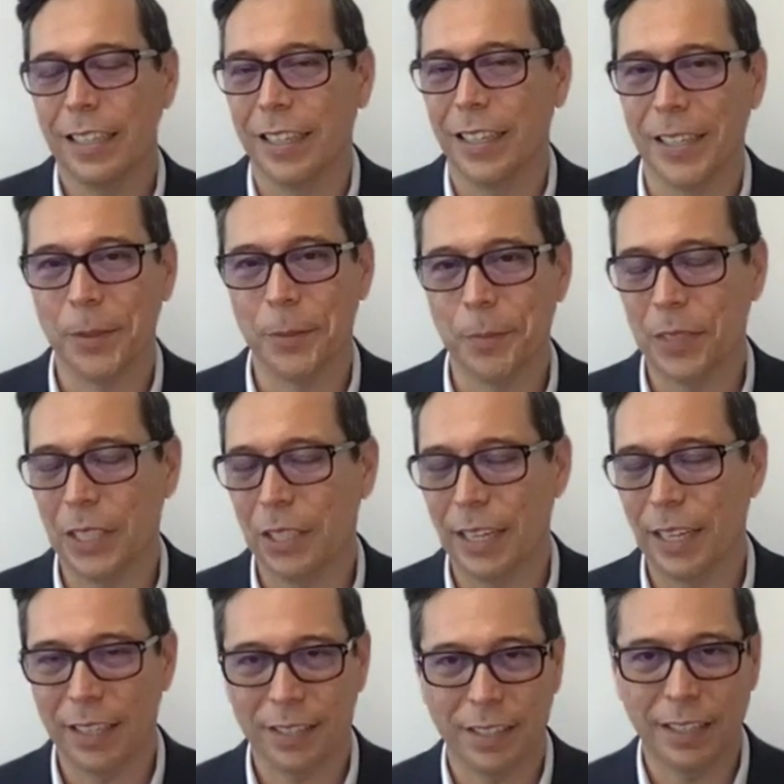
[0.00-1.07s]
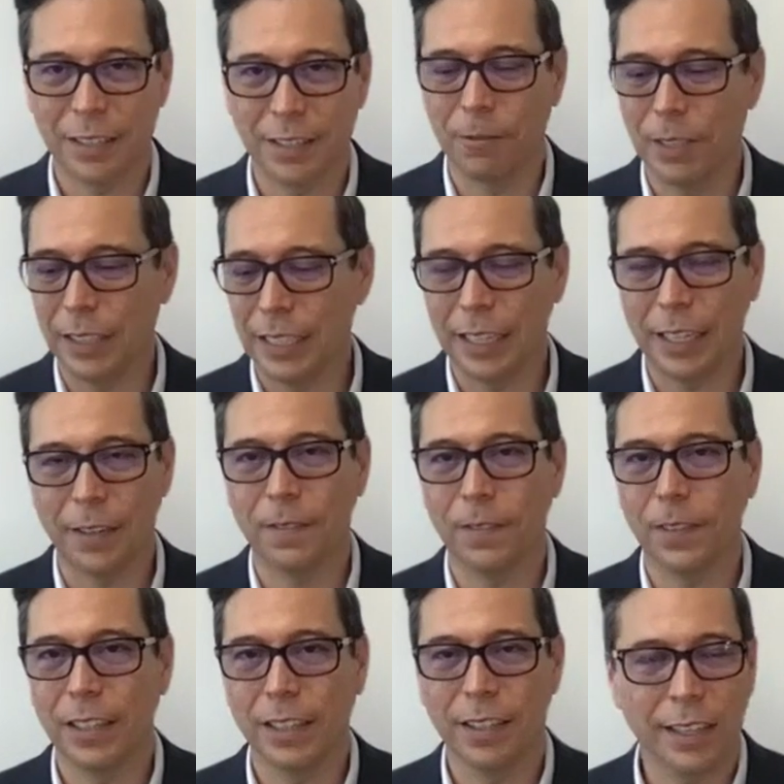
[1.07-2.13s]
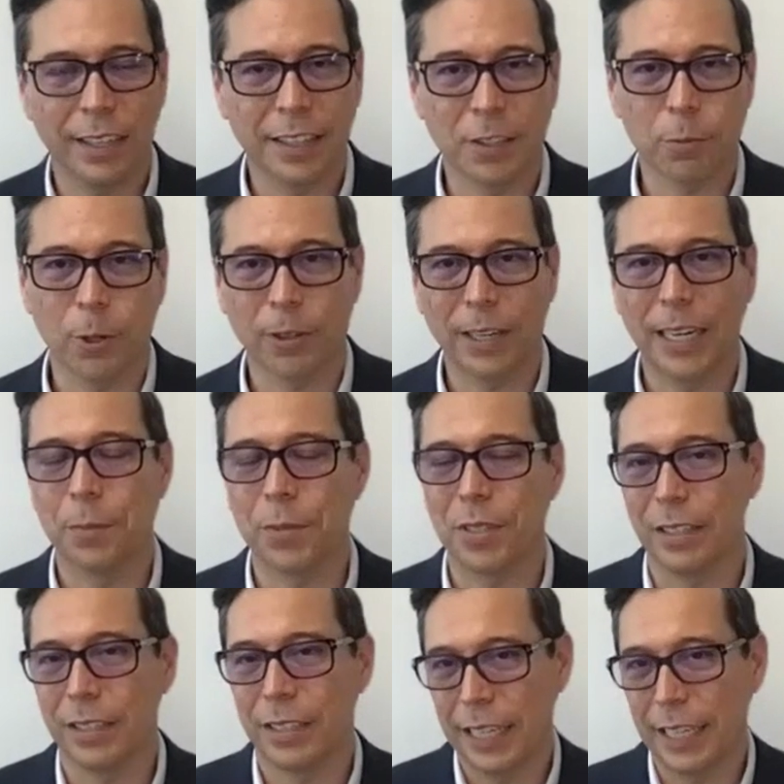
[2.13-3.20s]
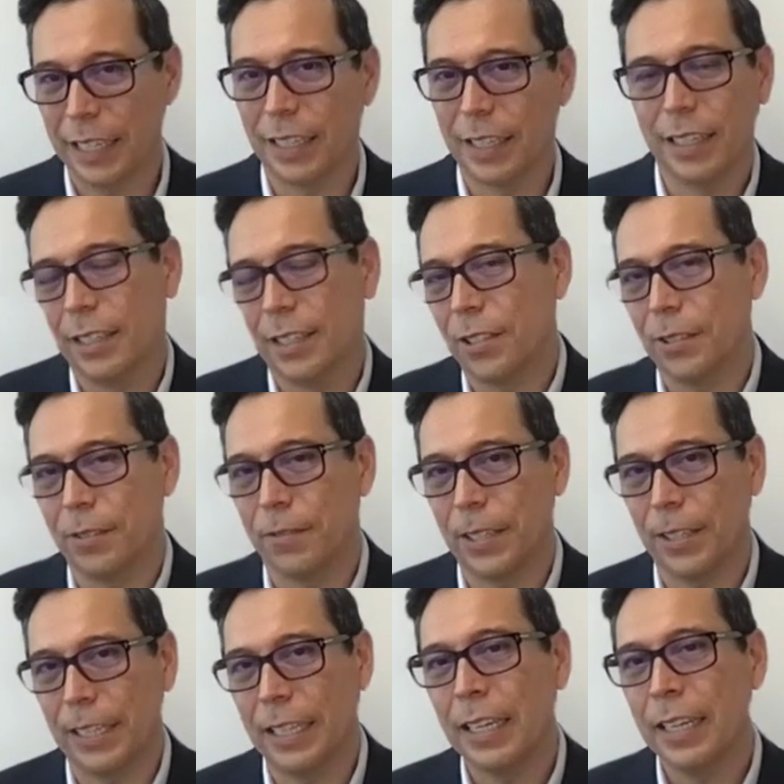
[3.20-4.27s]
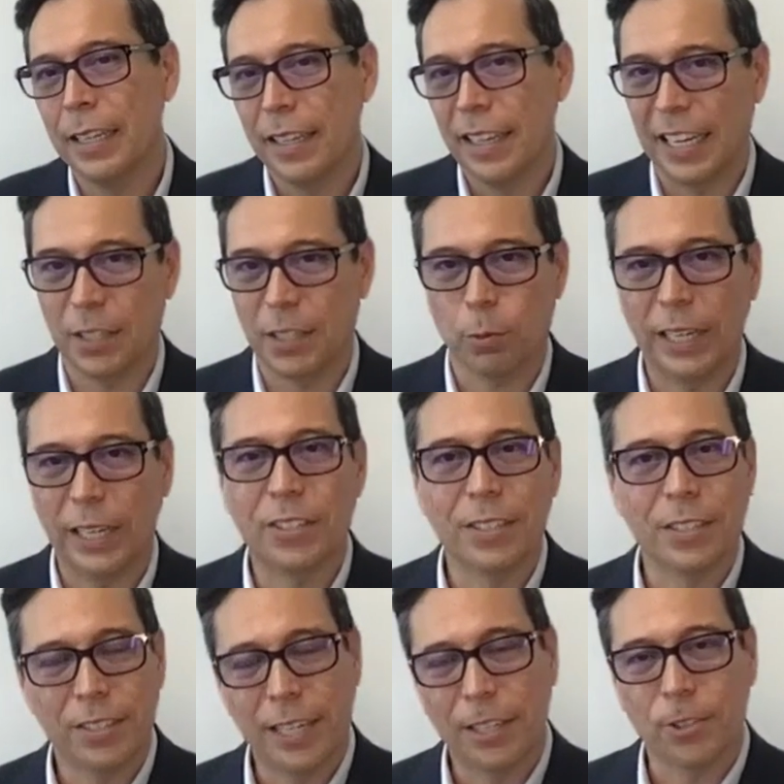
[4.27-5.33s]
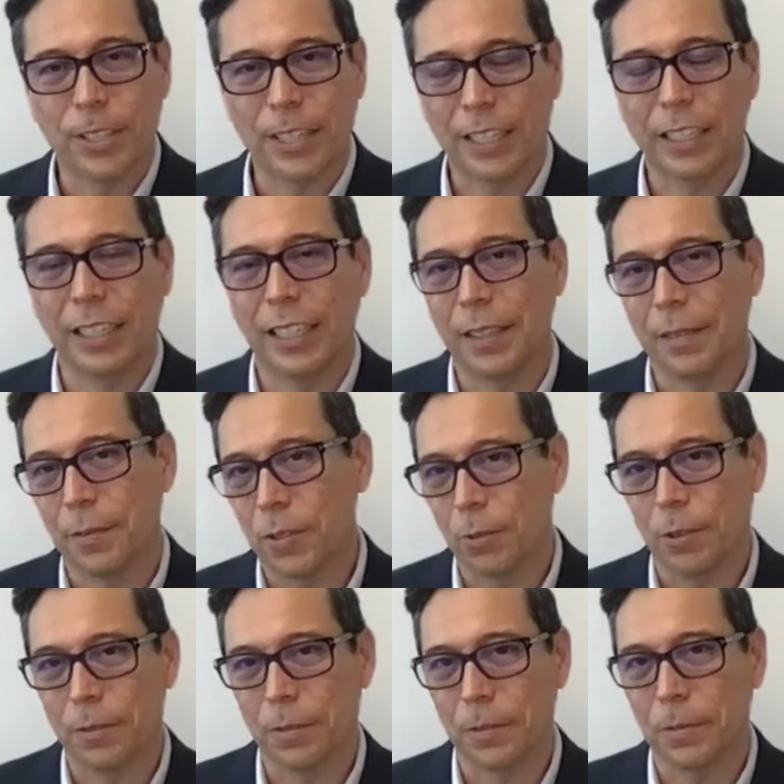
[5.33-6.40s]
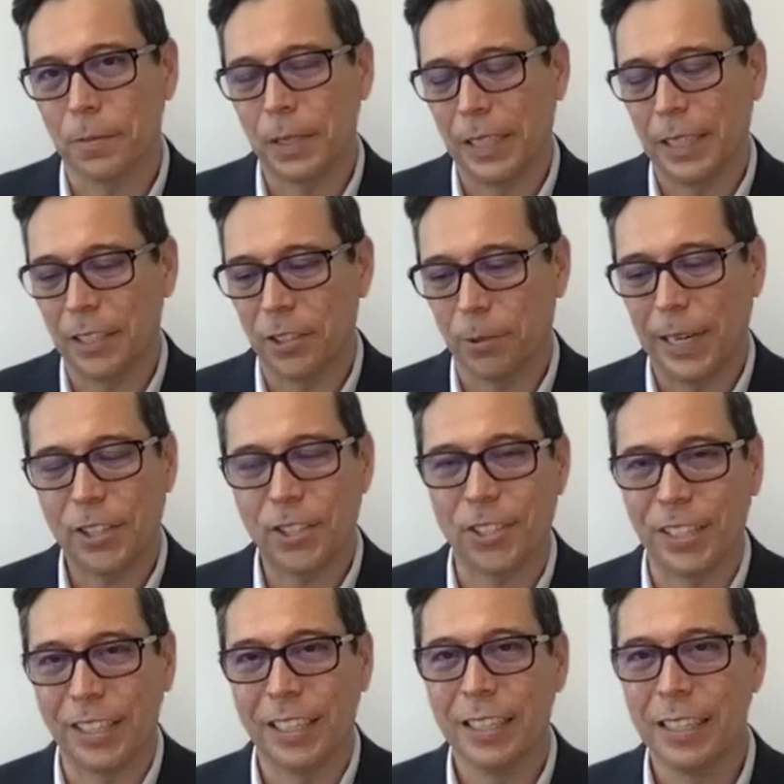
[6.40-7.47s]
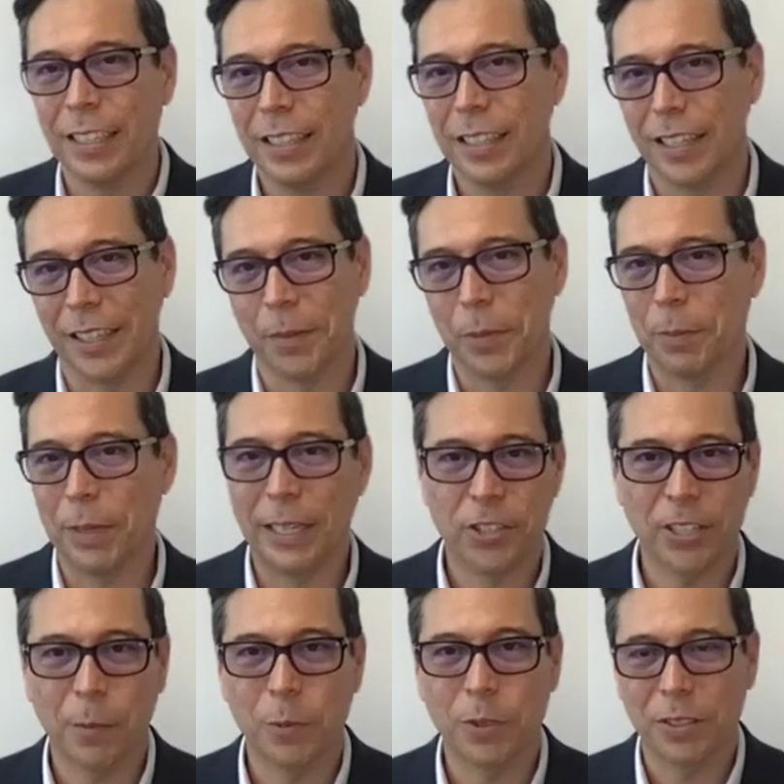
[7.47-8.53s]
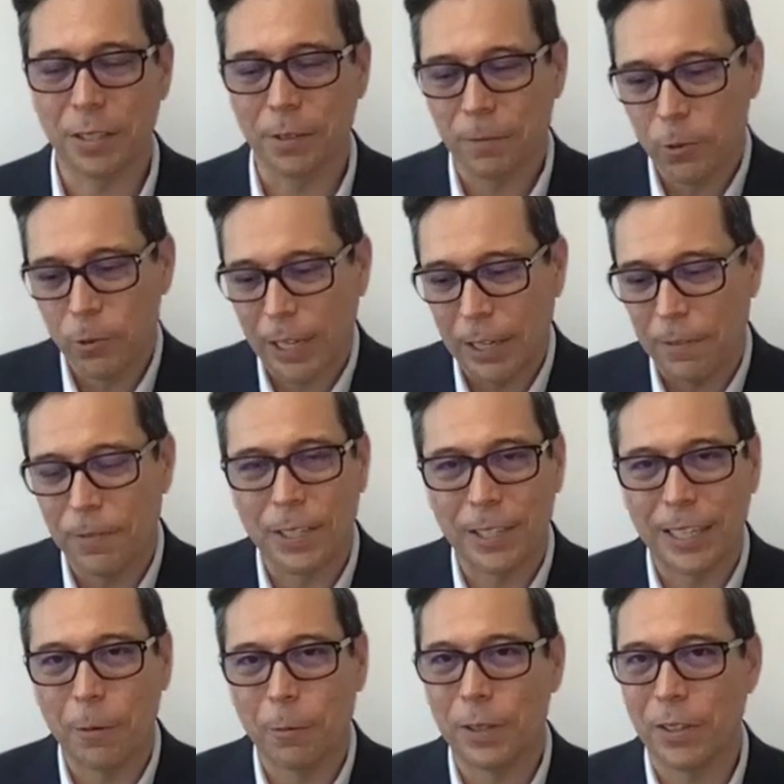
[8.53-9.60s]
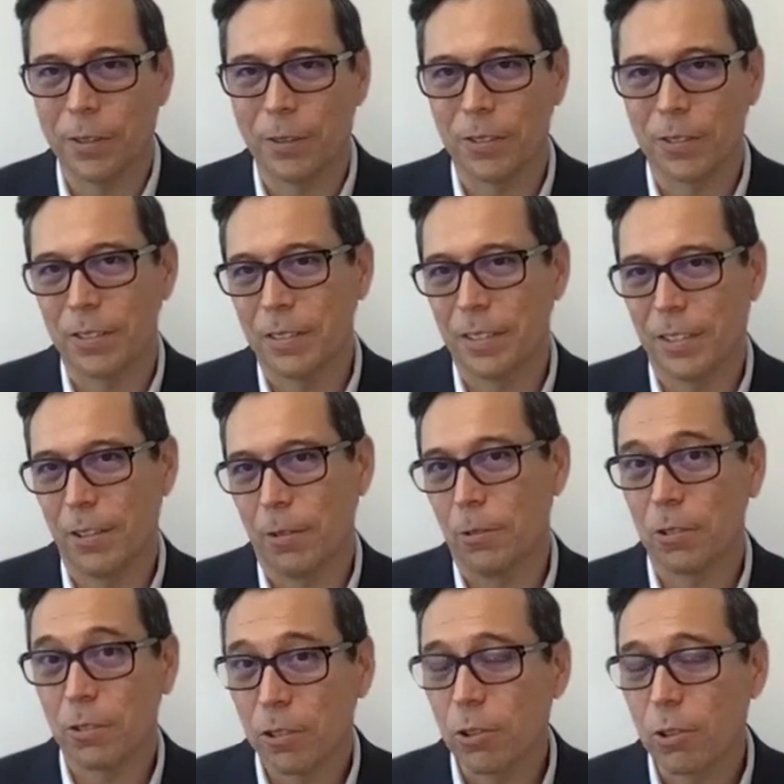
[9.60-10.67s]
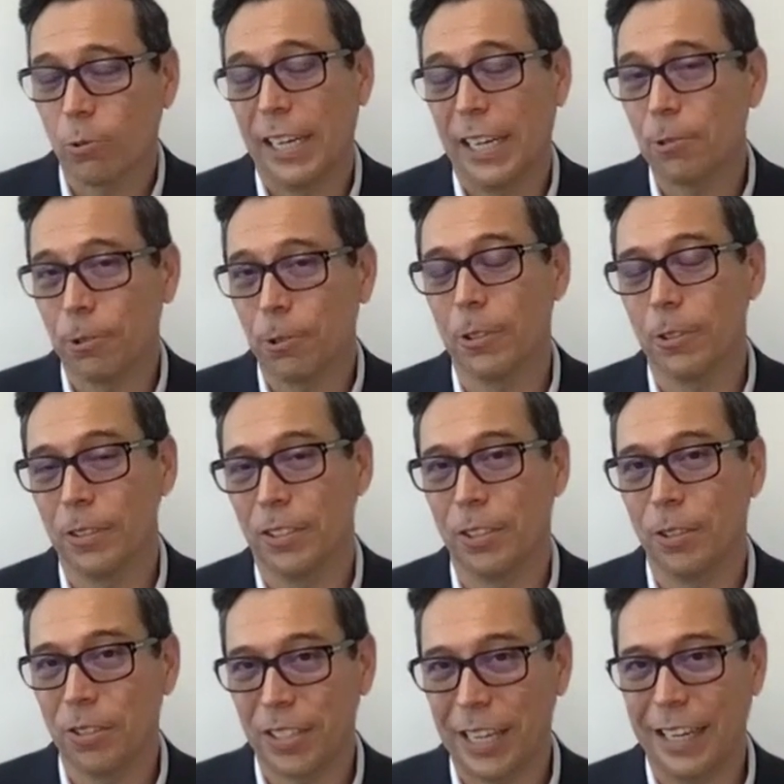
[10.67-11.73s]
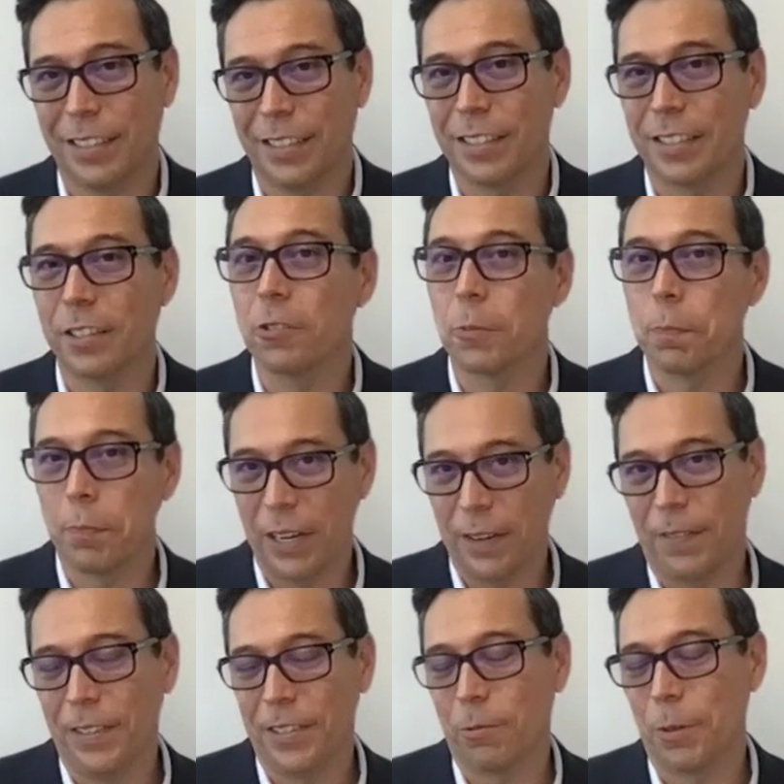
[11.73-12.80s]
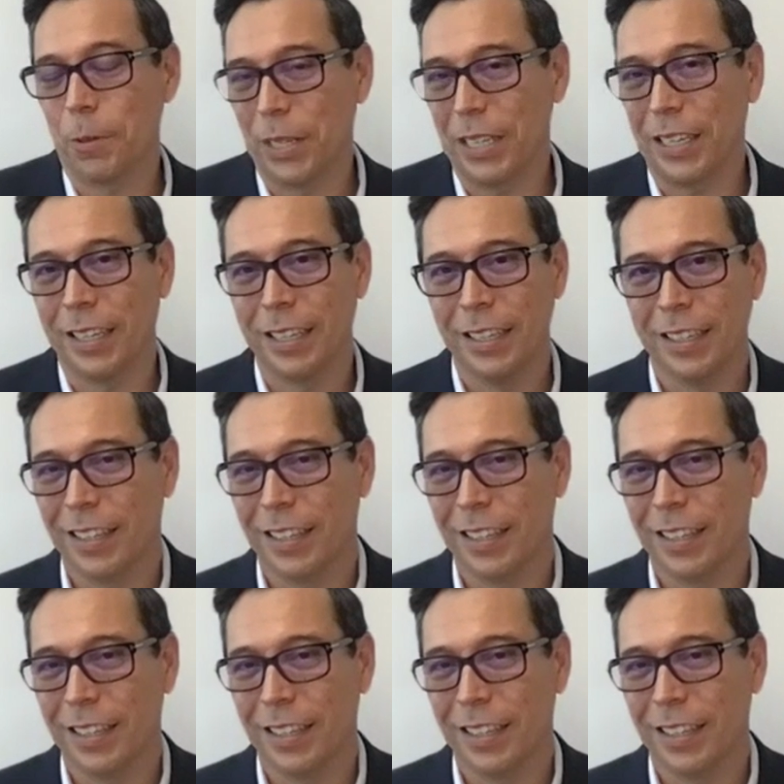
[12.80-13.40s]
Um, you know, NASA had really kind of funded a lot of these programs and taken it into a very exploration centric uh, um, sort of uh, direction. Uh, but my job was to try to figure out what those those terrestrial use cases and those benefits would be.